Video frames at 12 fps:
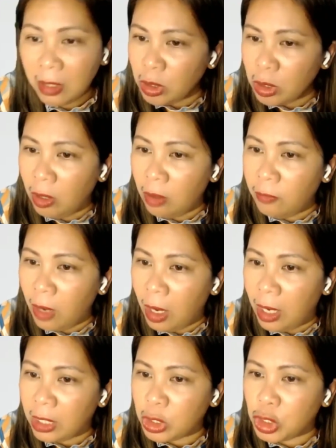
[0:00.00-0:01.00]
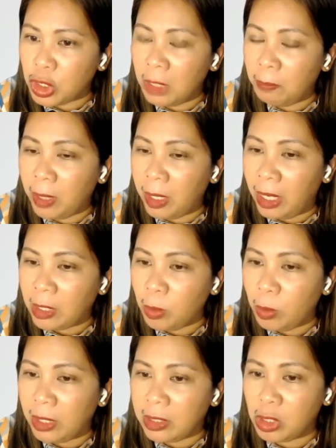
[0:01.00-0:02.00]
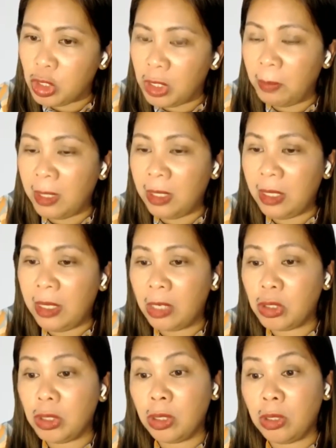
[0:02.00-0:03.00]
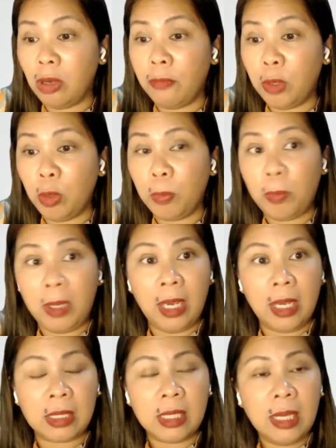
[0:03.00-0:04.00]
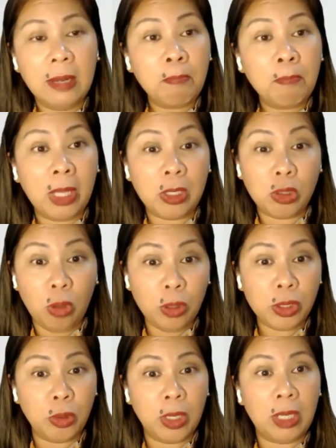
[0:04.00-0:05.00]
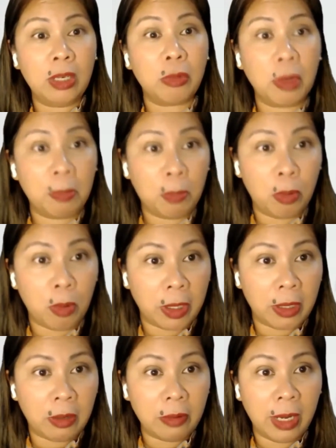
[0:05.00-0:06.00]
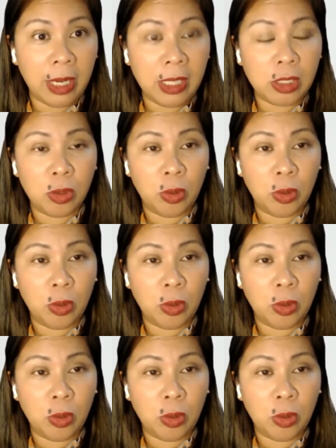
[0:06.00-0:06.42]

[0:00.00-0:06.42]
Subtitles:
of shipping as well as the shipping deductions of UPS, that's also in the report, right? So